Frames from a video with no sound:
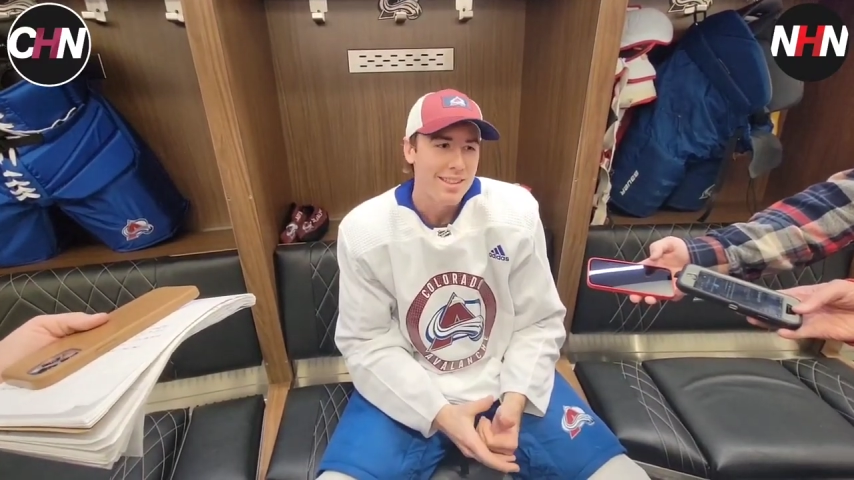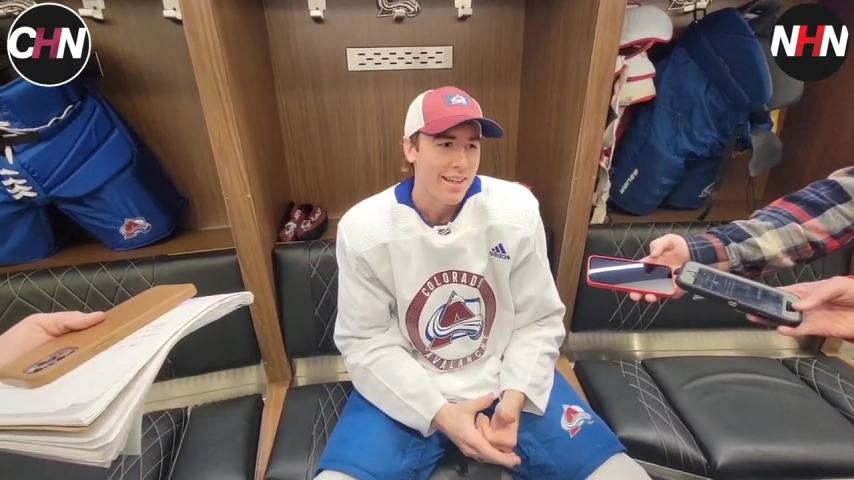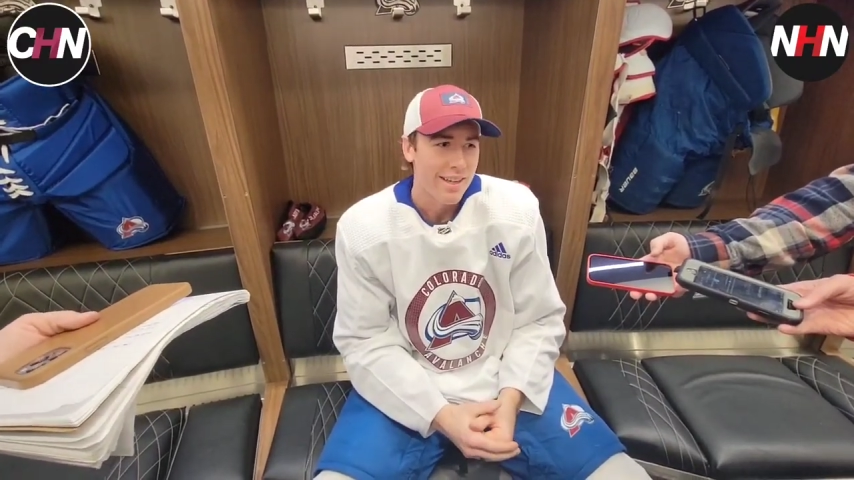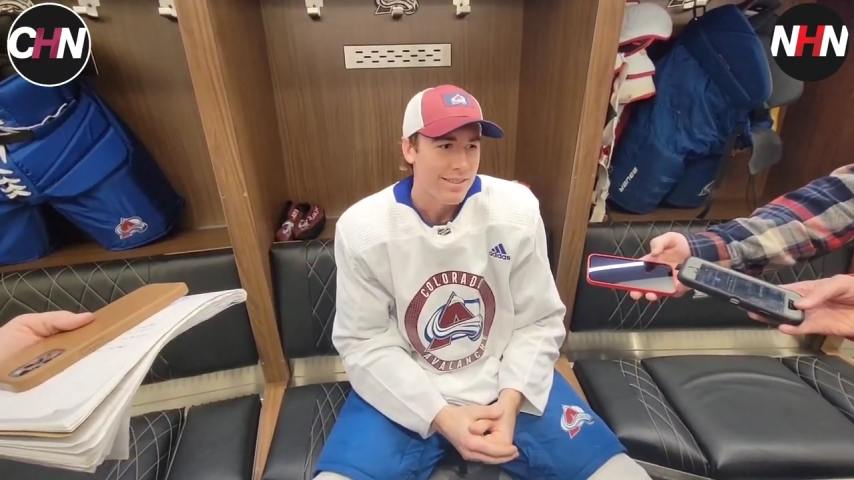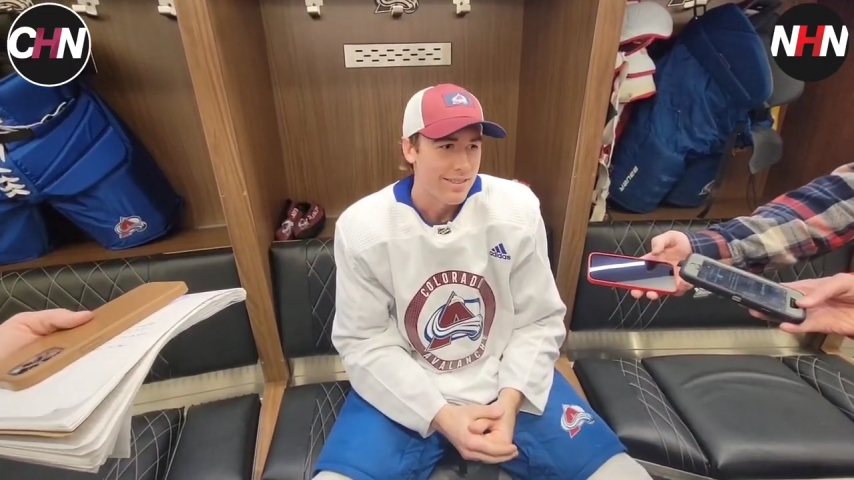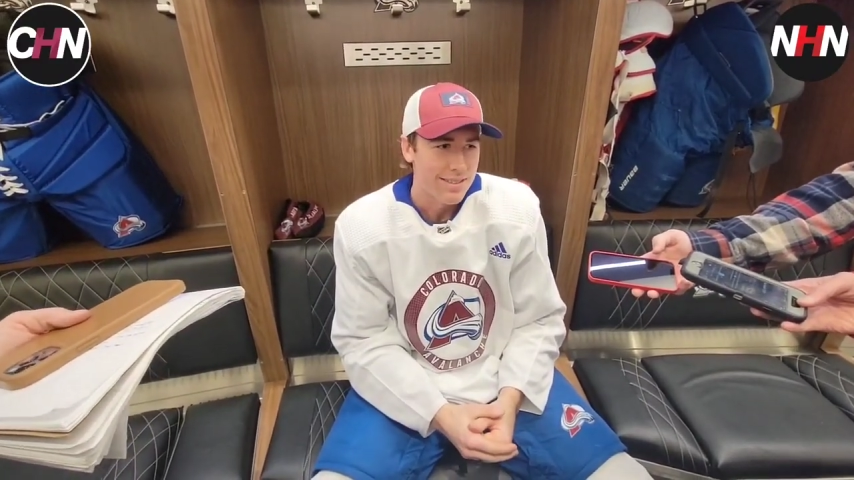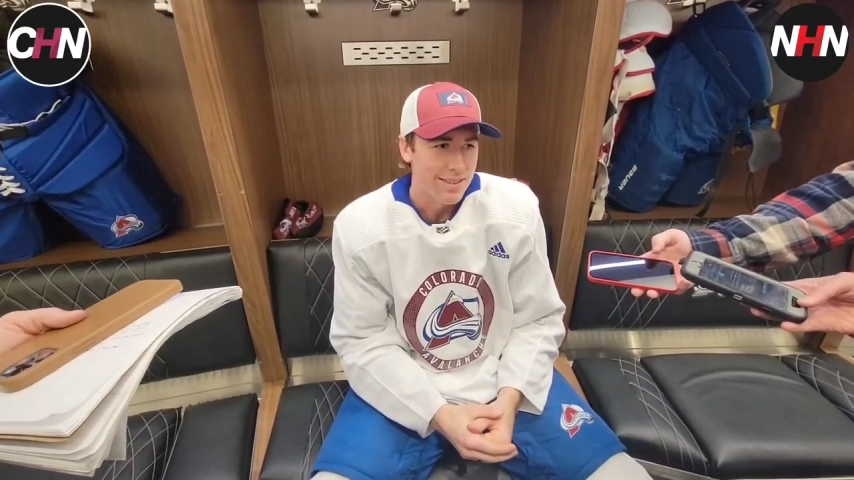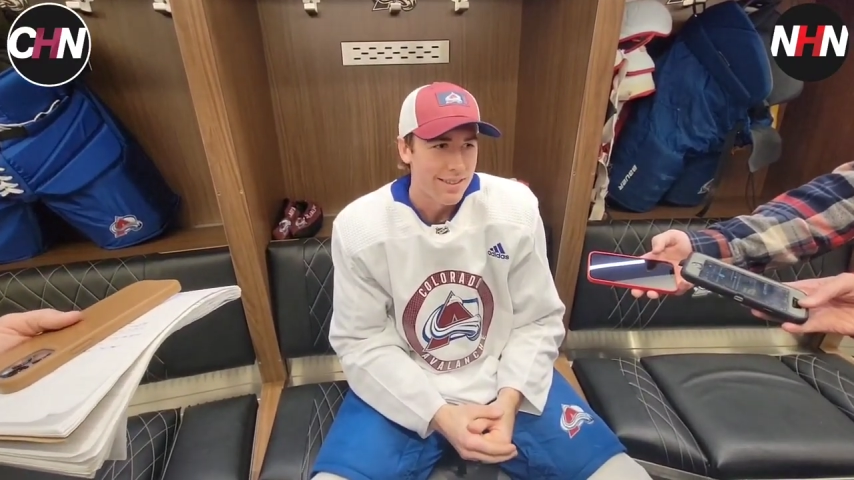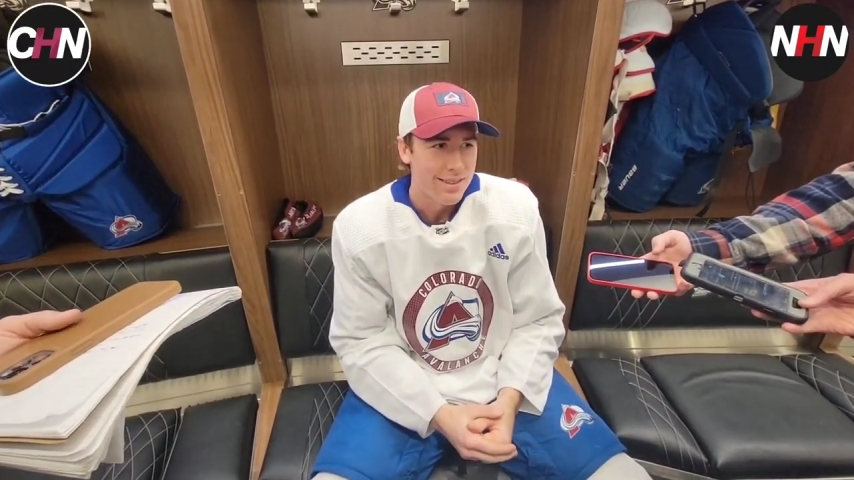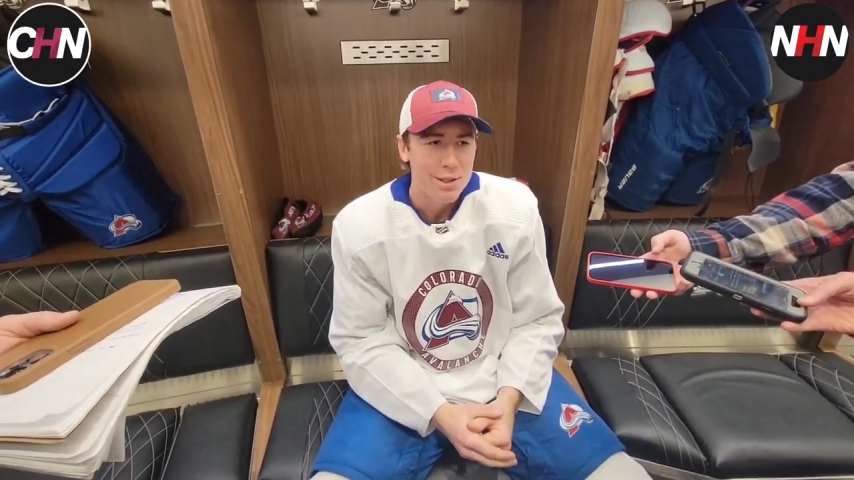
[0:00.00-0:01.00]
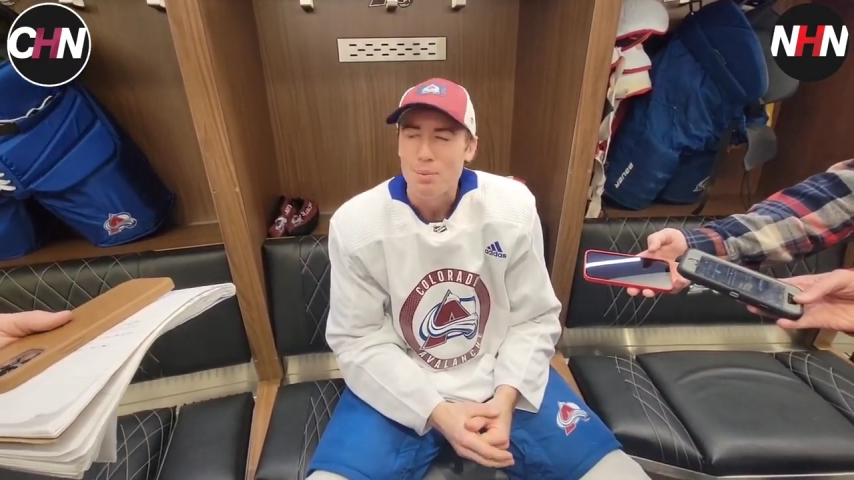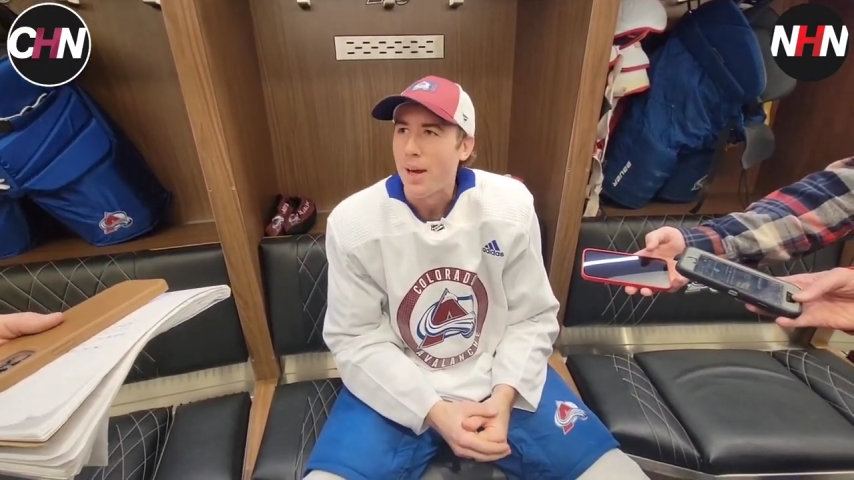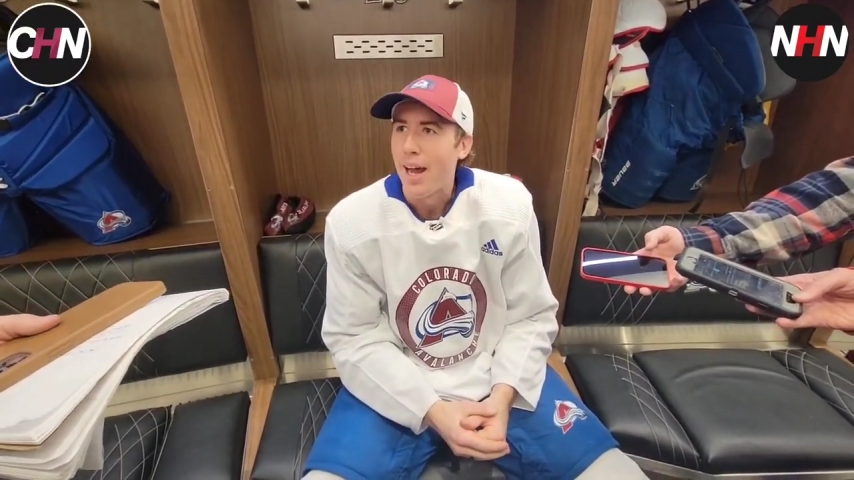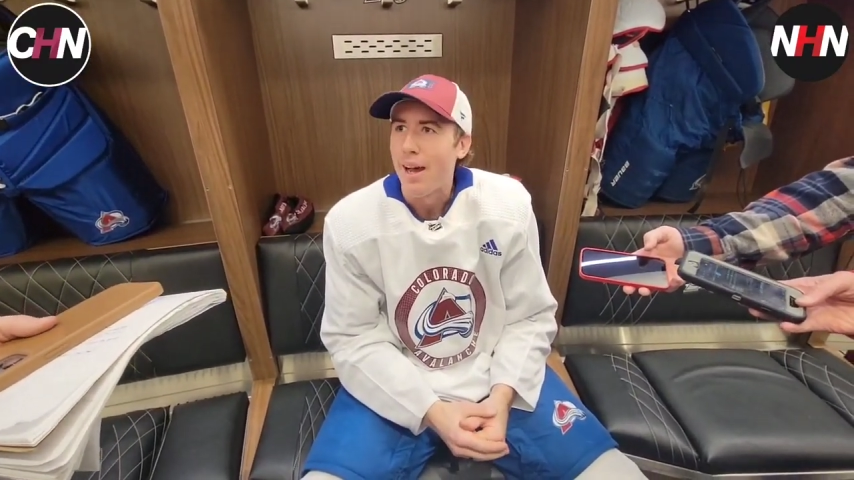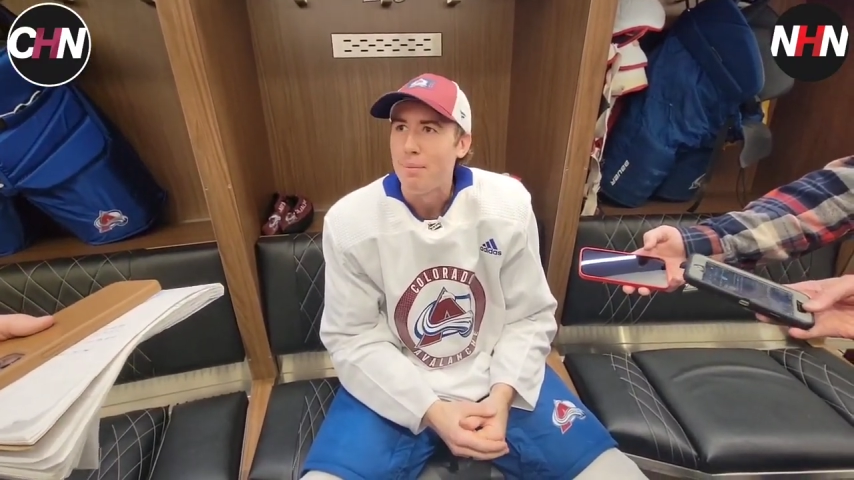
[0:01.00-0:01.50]
like I was
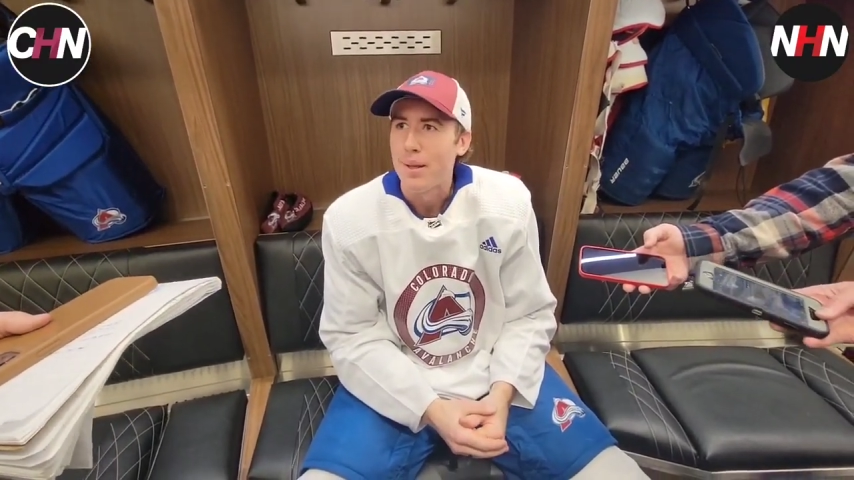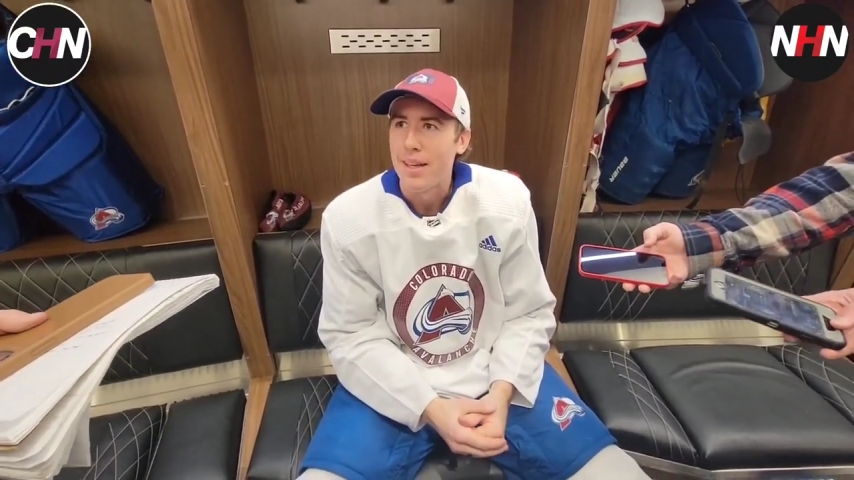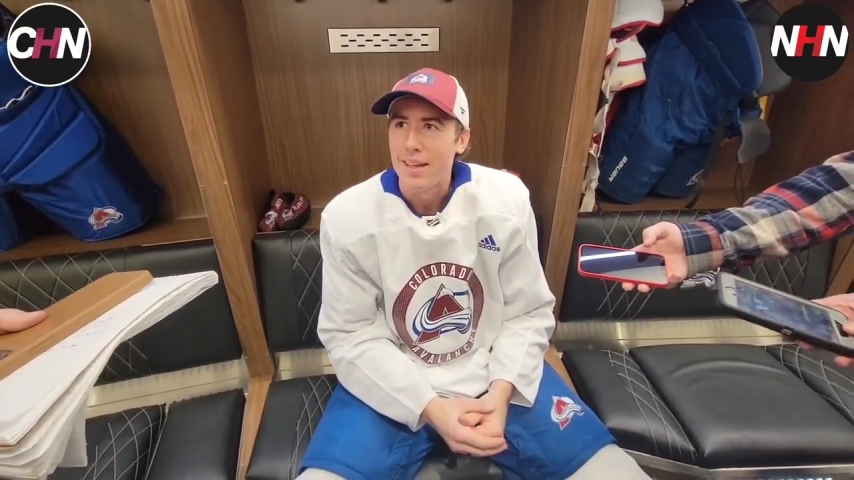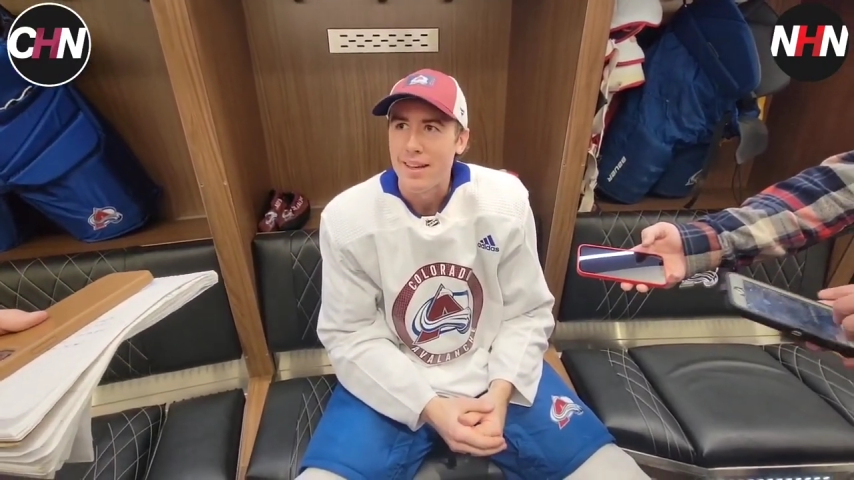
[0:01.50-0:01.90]
super happy.